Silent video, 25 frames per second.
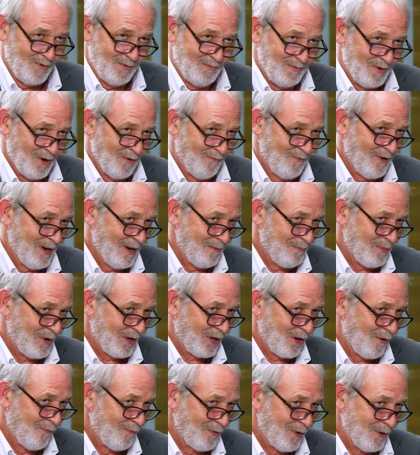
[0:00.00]
you're feeling pretty
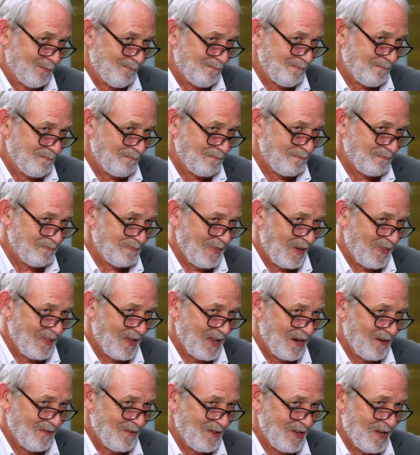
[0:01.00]
confident at the
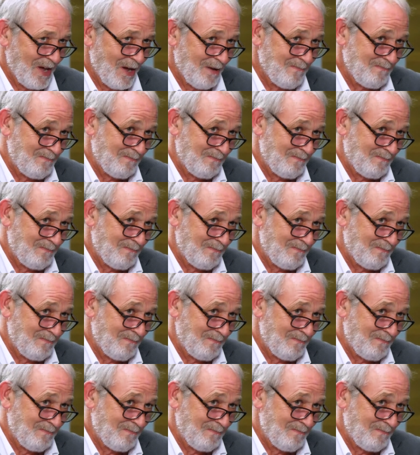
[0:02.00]
end of the year?